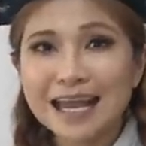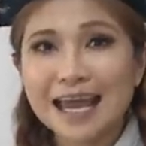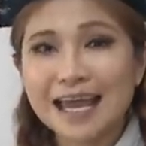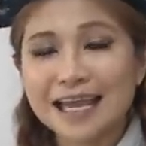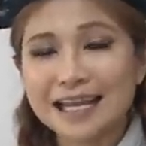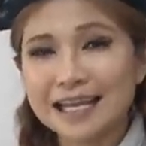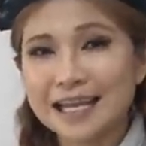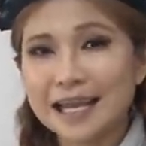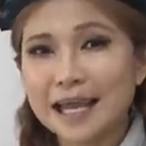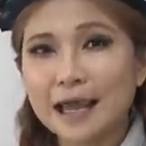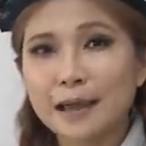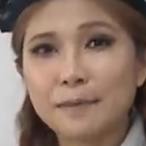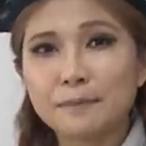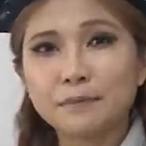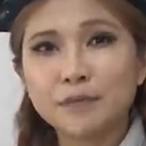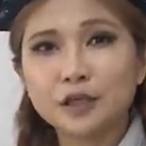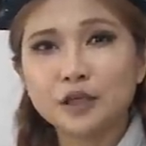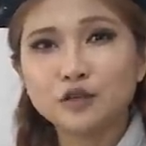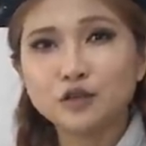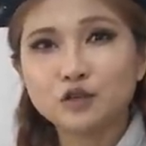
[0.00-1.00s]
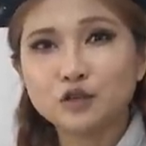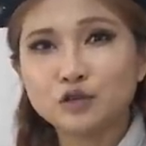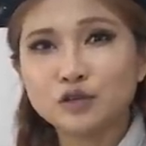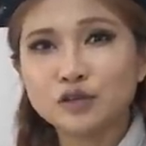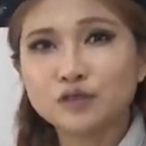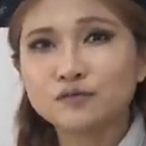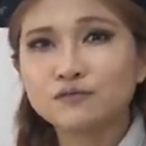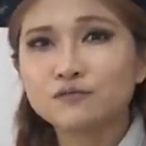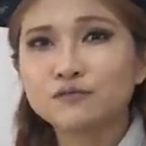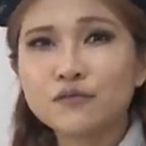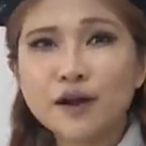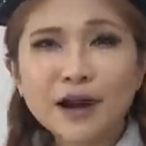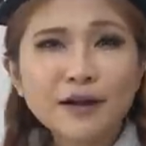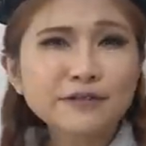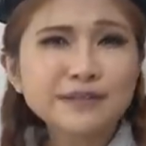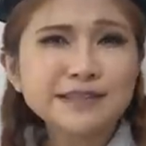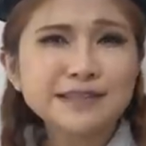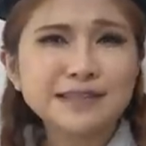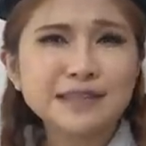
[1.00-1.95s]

and can be used very